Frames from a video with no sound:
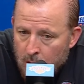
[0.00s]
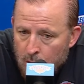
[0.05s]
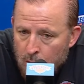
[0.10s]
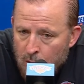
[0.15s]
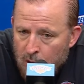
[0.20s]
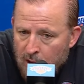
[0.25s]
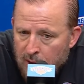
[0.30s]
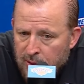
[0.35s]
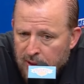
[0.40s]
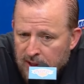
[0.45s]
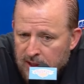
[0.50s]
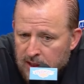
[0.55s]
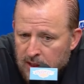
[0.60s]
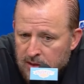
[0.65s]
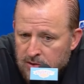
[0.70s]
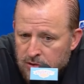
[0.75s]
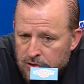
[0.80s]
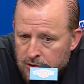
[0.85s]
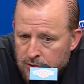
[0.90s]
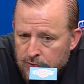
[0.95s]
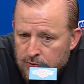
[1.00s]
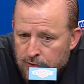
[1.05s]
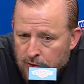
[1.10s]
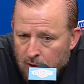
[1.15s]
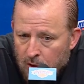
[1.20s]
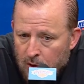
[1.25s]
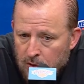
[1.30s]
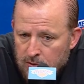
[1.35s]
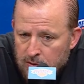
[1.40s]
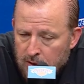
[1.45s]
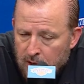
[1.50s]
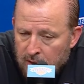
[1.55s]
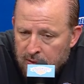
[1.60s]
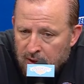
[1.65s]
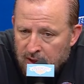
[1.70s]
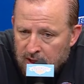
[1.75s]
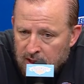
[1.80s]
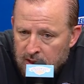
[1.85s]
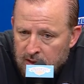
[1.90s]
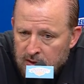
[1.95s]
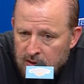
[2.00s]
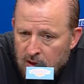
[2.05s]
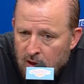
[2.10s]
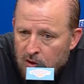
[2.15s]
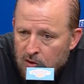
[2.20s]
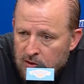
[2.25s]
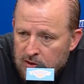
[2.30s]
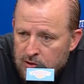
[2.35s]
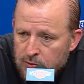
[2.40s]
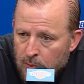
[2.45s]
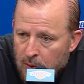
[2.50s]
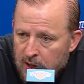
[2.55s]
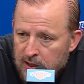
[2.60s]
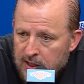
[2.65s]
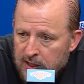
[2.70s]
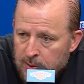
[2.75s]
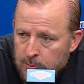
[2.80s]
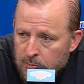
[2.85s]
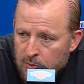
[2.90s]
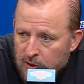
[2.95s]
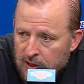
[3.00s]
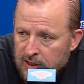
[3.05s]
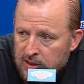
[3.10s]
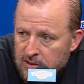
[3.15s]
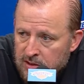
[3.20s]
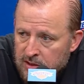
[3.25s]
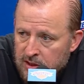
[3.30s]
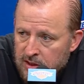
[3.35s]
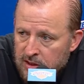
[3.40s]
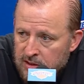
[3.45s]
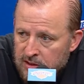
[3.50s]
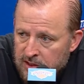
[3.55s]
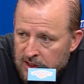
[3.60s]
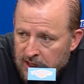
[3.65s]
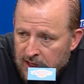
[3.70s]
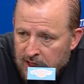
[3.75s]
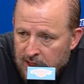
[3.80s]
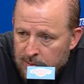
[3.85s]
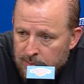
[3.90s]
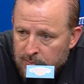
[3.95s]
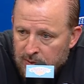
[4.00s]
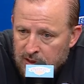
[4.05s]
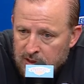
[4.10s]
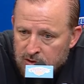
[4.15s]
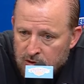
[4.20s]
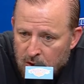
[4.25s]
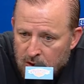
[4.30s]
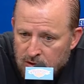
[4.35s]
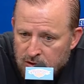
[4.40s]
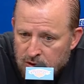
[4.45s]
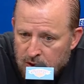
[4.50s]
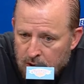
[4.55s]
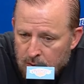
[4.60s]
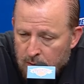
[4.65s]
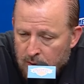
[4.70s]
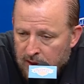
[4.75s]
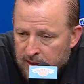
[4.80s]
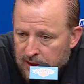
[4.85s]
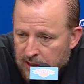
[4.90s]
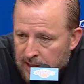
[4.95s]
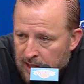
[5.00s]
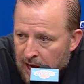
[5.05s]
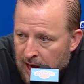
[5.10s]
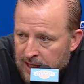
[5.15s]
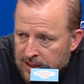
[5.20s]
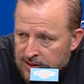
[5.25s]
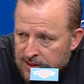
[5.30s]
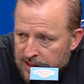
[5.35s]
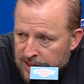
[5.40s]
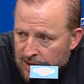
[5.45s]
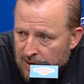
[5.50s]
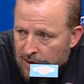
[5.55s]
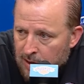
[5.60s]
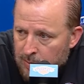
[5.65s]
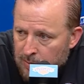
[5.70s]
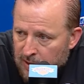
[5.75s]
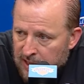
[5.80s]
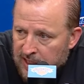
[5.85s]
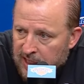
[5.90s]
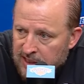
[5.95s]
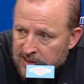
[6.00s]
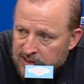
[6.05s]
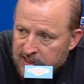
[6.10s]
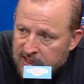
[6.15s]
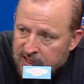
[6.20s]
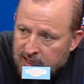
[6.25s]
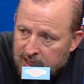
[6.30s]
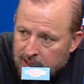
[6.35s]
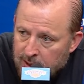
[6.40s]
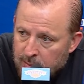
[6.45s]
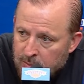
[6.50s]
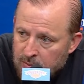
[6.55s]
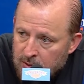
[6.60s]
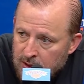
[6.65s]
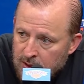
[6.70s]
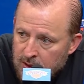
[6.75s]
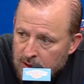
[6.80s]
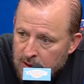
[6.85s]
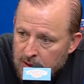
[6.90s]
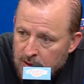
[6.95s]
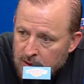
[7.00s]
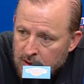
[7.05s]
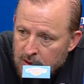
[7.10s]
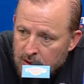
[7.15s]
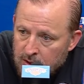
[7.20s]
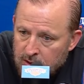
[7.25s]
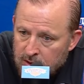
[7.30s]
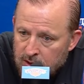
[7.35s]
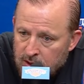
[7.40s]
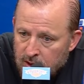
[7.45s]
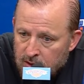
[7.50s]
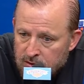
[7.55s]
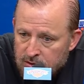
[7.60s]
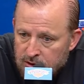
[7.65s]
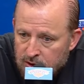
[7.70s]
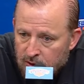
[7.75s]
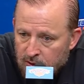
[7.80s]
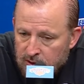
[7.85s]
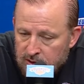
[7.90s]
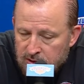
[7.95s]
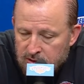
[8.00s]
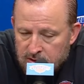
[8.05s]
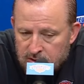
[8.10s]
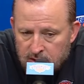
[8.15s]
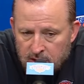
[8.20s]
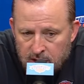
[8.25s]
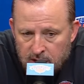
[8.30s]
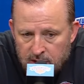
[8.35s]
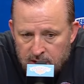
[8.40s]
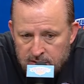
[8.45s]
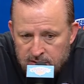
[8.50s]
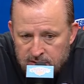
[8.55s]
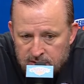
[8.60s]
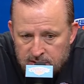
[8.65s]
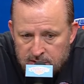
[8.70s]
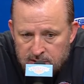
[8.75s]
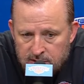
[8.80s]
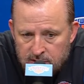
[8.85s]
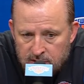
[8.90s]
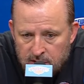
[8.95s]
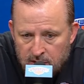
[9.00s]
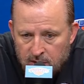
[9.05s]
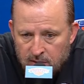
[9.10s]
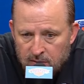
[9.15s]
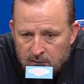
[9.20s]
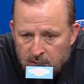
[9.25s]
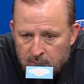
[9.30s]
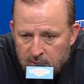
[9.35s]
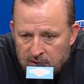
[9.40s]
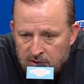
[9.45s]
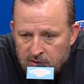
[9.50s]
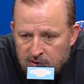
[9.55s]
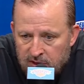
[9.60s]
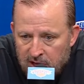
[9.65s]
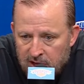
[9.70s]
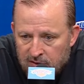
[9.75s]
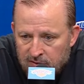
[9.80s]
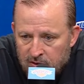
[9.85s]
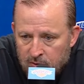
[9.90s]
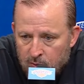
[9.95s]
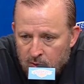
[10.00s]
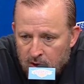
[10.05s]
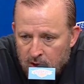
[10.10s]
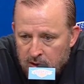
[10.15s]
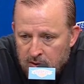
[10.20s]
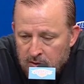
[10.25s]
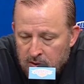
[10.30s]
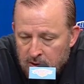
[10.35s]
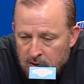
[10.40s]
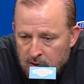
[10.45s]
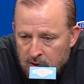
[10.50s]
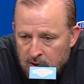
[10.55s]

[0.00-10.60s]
Well, I think it's twofold. I think, you know, it's what he brings to the team, but it's also what the guys here are bringing to him. You know, so it's you know, when you get everyone